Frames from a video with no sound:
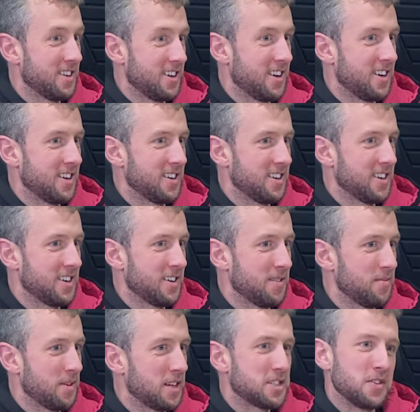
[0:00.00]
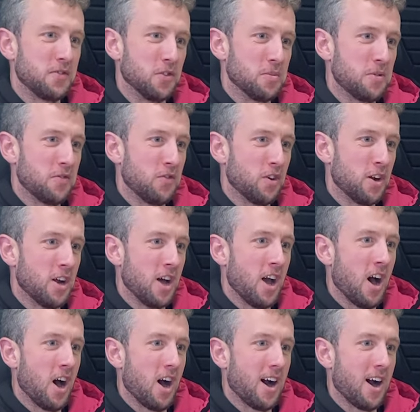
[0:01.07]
Yeah, yeah. yeah. Like That's an old Merc ML.